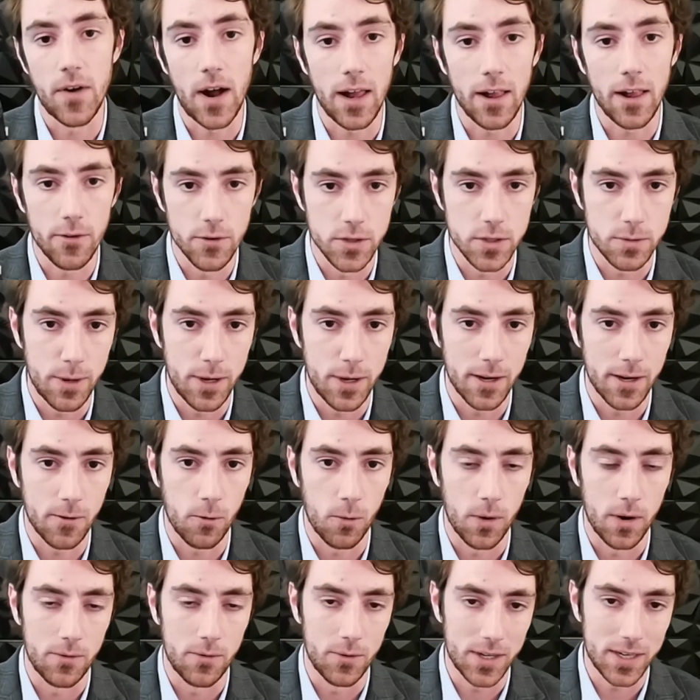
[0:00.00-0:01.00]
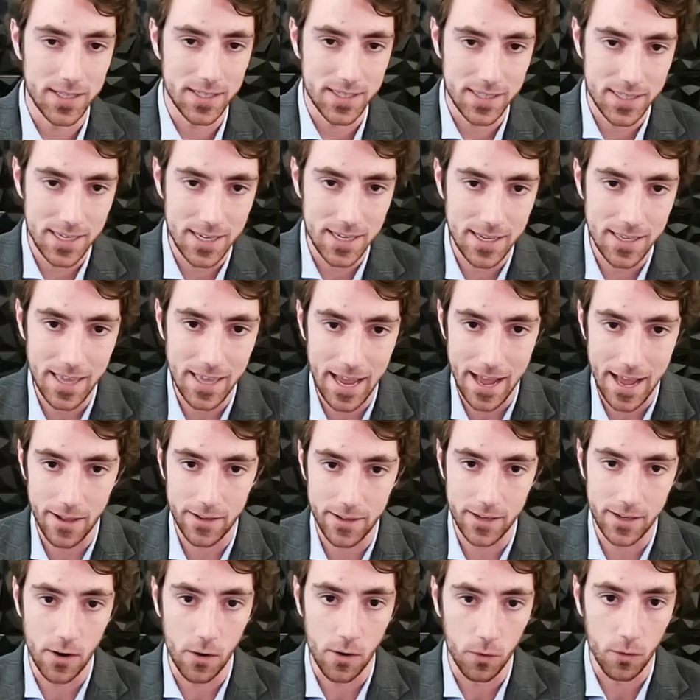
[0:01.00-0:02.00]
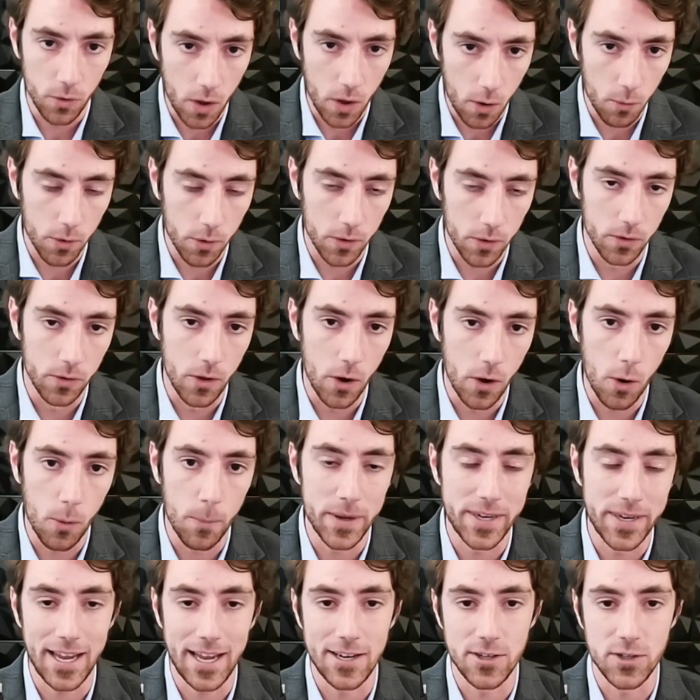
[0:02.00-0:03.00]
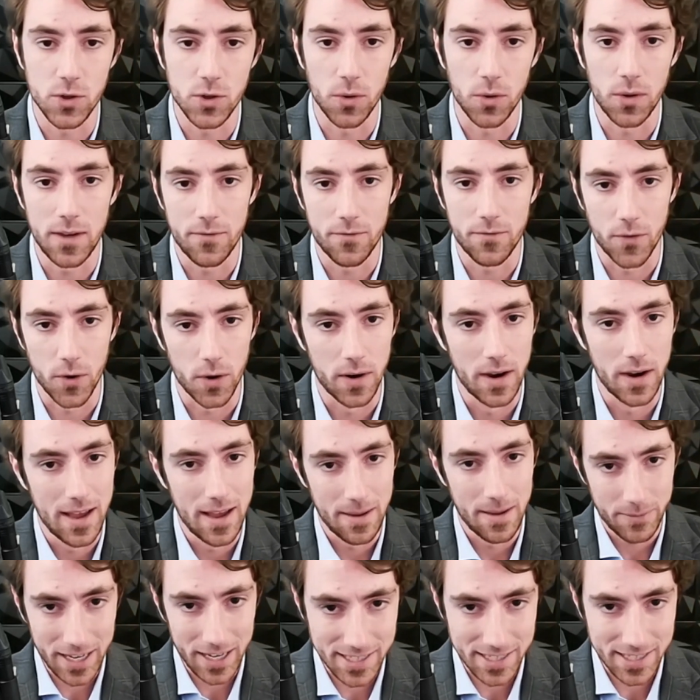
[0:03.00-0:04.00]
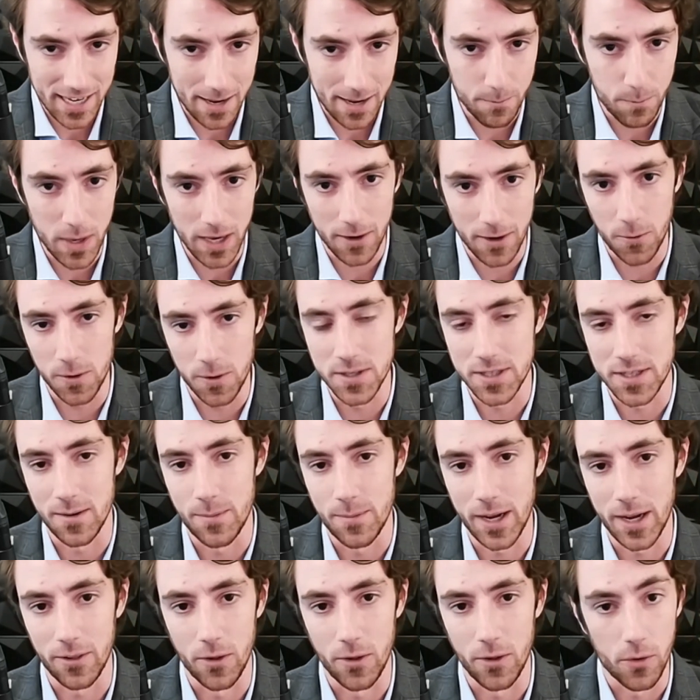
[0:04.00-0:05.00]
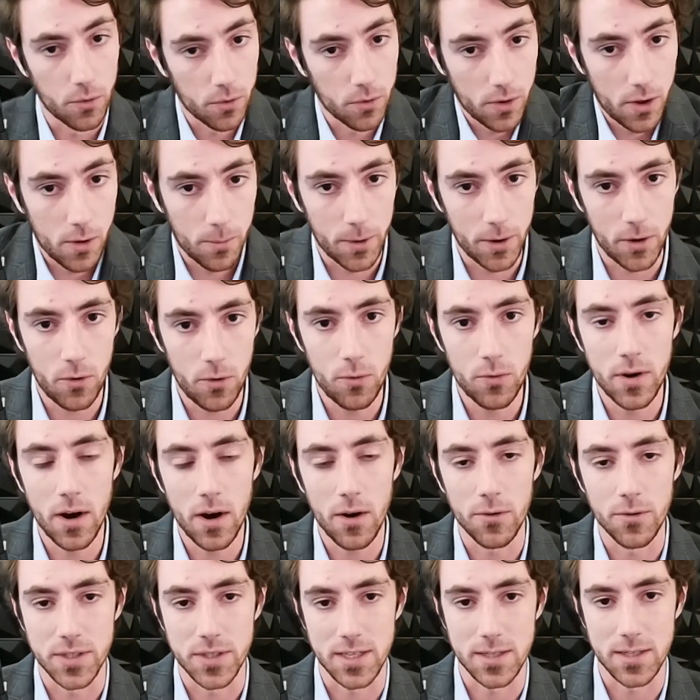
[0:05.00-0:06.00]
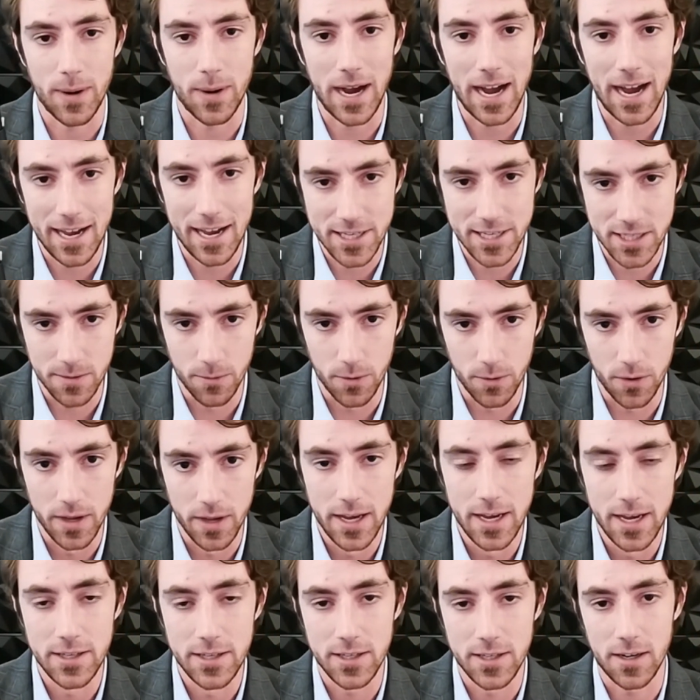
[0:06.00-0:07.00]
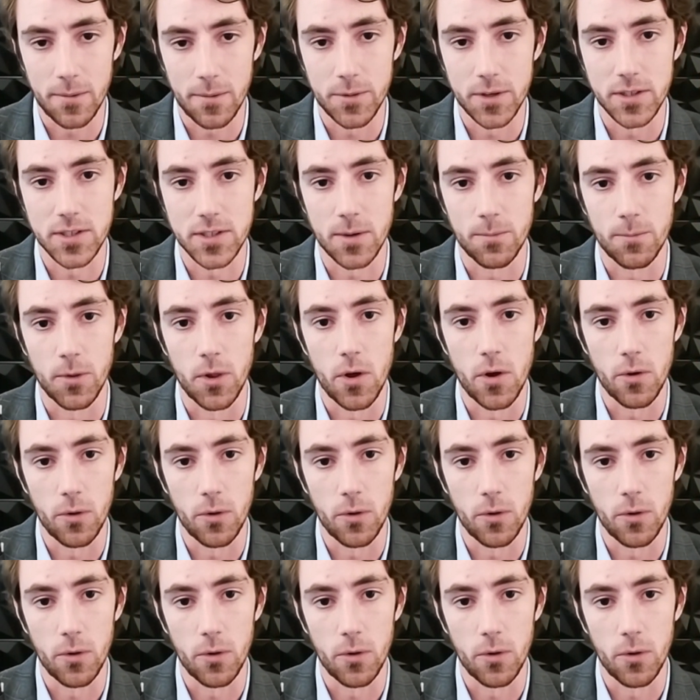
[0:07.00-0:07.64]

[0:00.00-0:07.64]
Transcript: follows Bitcoin. We could see that, you know, lower low potentially for, I'm not saying Bitcoin's going to make a lower low, but who knows? It's possible to come to some